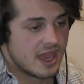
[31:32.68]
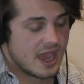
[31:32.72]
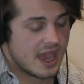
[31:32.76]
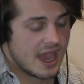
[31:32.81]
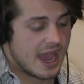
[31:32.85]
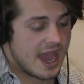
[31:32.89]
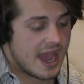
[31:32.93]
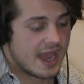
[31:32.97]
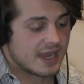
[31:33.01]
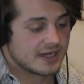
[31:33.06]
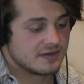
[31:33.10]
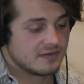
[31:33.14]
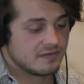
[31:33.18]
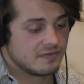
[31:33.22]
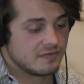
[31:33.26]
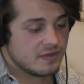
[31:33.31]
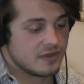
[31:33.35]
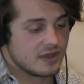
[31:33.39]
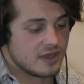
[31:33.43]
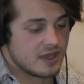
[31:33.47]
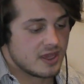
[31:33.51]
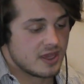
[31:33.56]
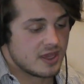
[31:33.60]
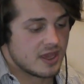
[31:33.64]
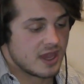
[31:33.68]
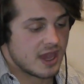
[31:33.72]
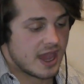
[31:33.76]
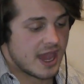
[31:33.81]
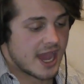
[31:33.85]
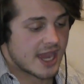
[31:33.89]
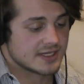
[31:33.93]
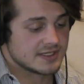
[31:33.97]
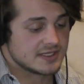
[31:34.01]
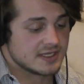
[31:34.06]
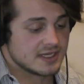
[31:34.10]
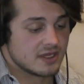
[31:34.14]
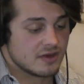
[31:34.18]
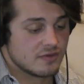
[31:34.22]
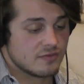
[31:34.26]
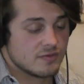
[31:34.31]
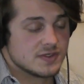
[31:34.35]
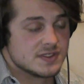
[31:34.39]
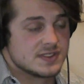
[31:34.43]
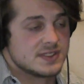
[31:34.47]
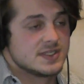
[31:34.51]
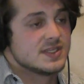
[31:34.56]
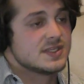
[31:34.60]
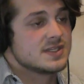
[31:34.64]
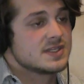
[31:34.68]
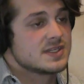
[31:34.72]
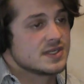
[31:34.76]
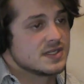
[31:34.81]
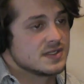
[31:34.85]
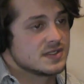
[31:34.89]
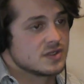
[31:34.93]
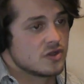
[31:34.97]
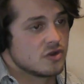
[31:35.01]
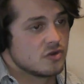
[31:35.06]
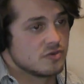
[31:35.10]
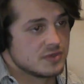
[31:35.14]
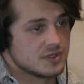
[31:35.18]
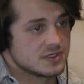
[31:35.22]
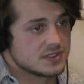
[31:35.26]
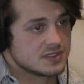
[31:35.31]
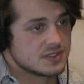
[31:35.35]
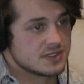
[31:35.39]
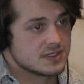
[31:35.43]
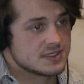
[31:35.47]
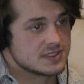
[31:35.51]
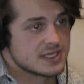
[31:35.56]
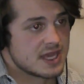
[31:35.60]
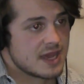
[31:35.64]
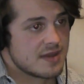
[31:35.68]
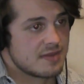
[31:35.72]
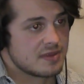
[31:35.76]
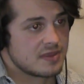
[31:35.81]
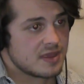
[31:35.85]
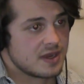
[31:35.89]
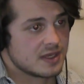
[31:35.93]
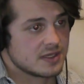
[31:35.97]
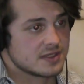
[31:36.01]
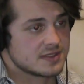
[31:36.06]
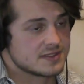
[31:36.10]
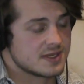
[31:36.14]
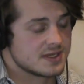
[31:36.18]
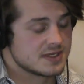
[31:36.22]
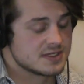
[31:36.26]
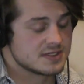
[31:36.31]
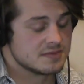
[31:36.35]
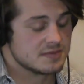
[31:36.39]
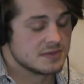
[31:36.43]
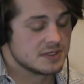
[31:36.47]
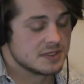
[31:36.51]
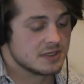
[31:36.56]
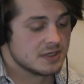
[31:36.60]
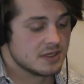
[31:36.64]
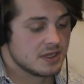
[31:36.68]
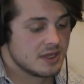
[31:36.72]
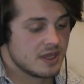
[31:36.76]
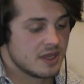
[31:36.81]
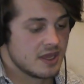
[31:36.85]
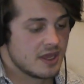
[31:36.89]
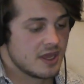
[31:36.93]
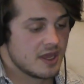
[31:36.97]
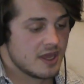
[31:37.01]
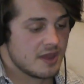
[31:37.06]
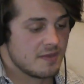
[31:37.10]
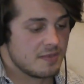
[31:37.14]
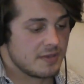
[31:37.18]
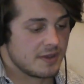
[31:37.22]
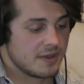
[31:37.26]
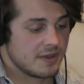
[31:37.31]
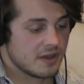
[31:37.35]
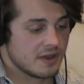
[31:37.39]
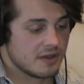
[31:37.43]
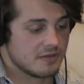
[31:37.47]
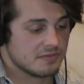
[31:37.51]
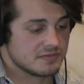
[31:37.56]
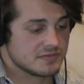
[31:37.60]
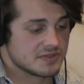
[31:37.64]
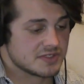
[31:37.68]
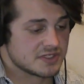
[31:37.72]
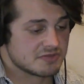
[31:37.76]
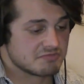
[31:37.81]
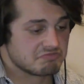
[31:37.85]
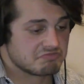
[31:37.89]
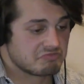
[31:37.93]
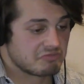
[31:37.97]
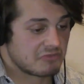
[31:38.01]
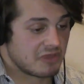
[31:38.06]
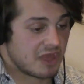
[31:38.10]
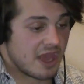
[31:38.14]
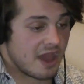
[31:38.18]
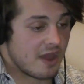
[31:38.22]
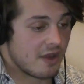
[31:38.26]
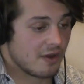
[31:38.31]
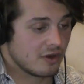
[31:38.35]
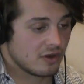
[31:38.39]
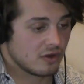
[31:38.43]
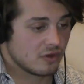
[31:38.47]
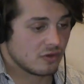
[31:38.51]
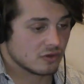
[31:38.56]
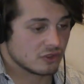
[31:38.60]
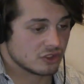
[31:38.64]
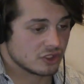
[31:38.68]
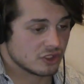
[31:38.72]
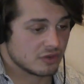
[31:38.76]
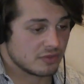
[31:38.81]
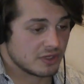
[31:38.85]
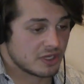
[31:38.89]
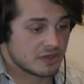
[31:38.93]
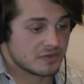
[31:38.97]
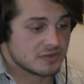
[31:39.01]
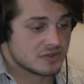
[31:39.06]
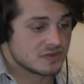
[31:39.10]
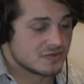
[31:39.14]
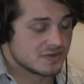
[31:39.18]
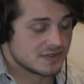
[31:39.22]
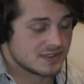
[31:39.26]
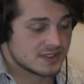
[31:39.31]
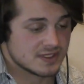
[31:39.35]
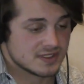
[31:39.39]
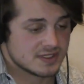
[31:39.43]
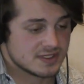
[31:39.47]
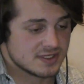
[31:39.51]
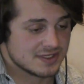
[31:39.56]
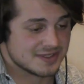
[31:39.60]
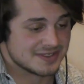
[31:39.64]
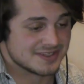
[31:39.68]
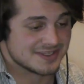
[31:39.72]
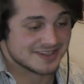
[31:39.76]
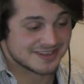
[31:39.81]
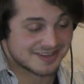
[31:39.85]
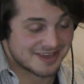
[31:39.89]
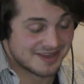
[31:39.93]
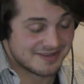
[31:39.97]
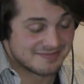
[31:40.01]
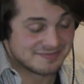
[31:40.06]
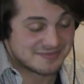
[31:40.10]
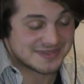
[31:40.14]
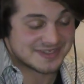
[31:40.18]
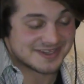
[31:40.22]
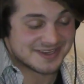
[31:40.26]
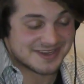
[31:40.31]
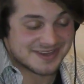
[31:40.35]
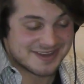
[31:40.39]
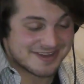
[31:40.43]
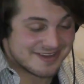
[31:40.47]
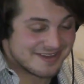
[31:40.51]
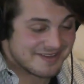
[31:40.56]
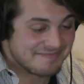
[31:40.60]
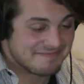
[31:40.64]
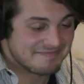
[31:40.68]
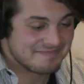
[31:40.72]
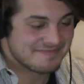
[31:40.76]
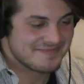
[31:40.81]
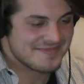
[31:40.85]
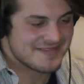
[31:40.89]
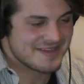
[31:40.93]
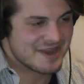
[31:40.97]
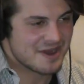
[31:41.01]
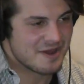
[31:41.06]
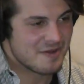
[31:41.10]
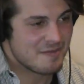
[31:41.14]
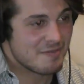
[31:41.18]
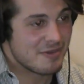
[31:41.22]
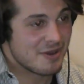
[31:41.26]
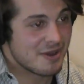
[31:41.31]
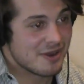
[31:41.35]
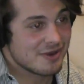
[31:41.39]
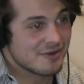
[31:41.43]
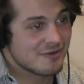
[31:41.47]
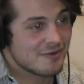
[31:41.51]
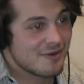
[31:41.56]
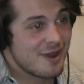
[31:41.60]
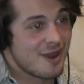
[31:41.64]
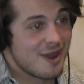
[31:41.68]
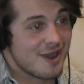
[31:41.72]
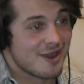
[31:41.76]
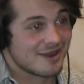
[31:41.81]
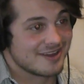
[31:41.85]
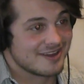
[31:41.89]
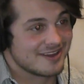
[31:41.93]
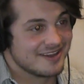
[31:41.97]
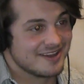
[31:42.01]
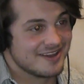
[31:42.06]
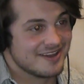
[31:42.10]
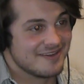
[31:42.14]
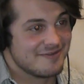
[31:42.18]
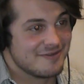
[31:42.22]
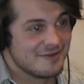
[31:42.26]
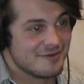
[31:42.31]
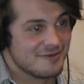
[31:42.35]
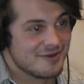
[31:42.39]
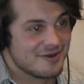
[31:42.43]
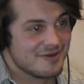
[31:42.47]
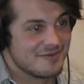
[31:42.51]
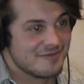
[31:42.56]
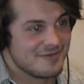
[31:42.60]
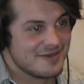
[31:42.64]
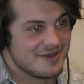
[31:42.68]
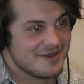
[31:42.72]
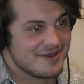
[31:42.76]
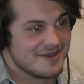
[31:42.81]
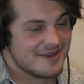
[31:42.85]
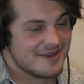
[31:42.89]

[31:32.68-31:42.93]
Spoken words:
actively acting in resistance almost to this apathetic sentiment. It becomes counterculture. It becomes resistance. It becomes, punk rock, if you would be.